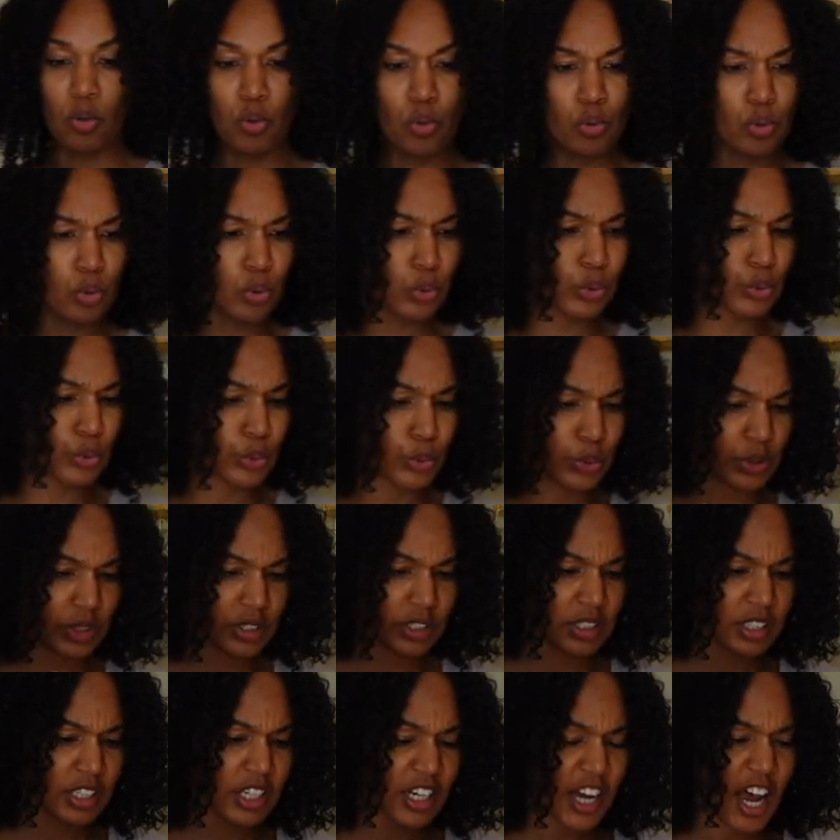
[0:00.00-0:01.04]
Whew.
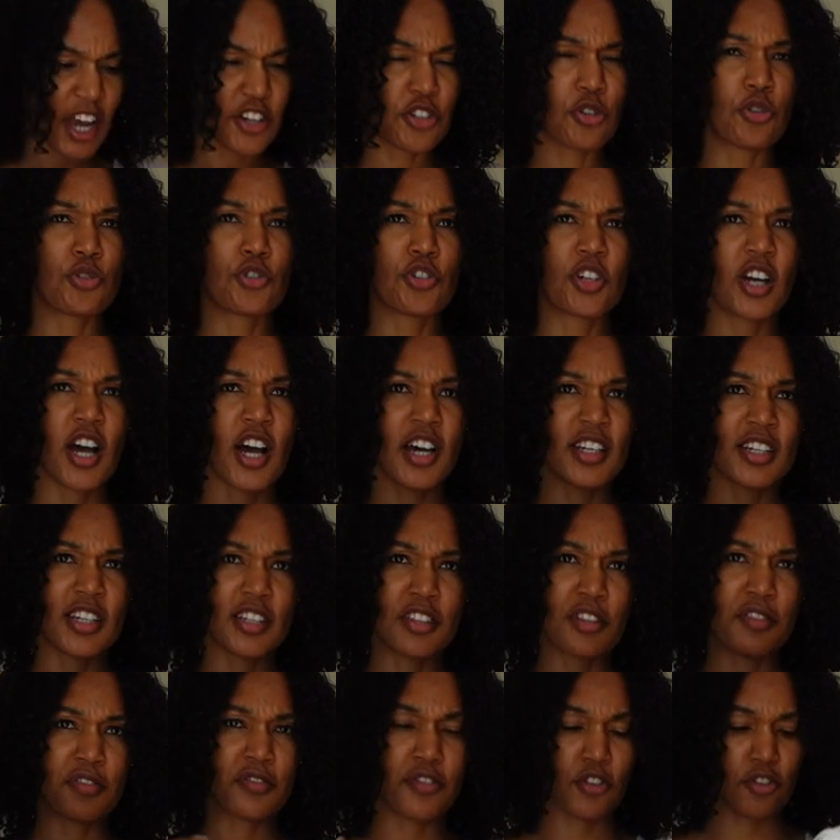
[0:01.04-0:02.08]
I told you guys
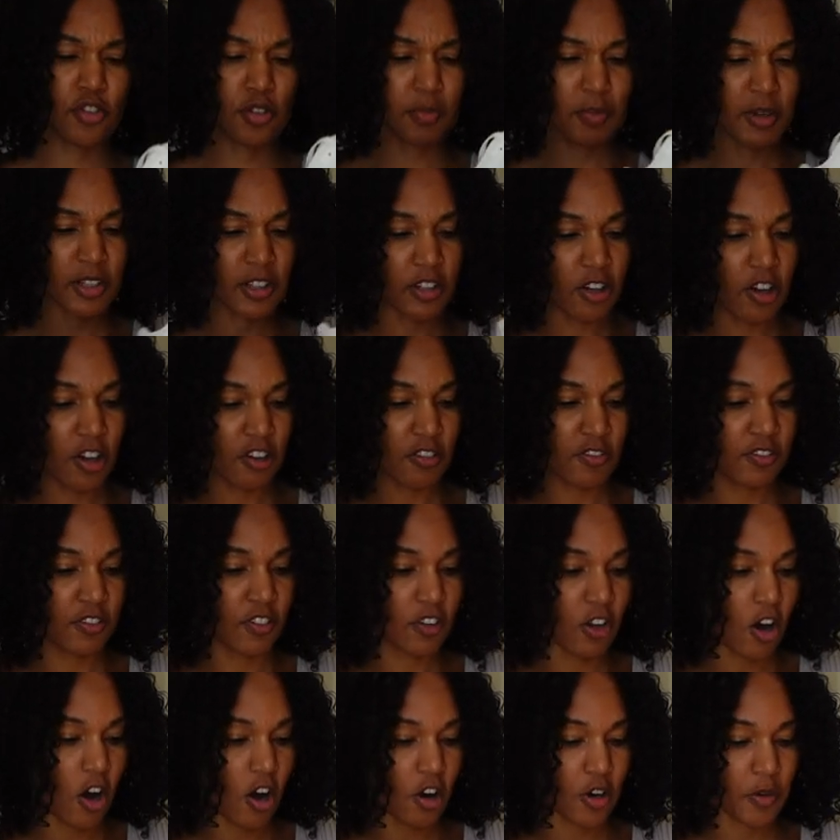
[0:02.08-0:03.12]
in the first month-long
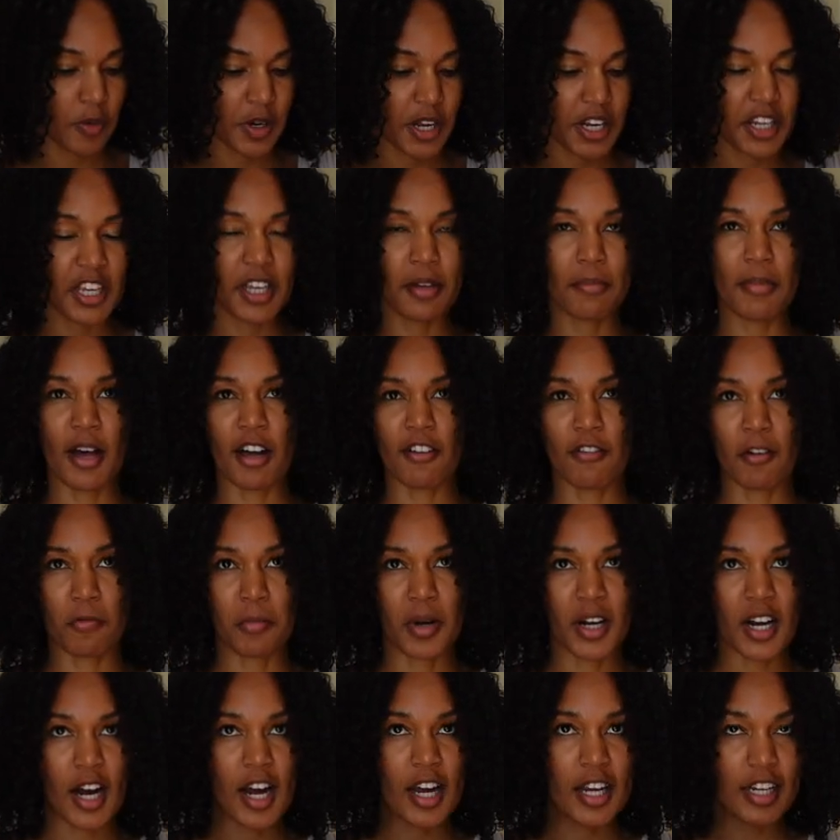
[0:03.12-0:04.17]
vlog when I came back from
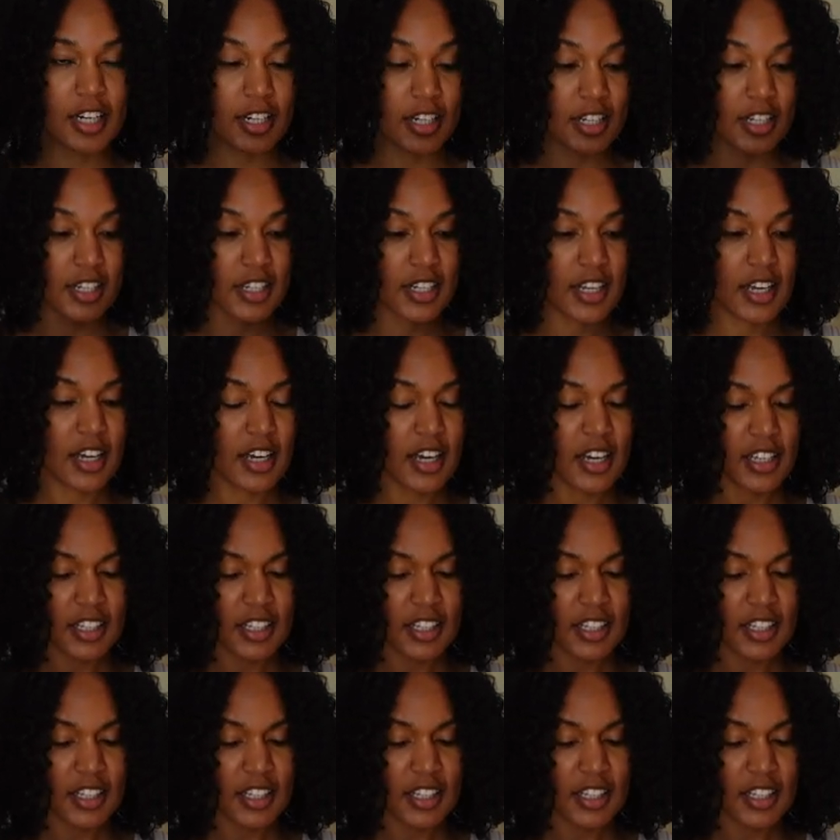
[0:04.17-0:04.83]
my hiatus.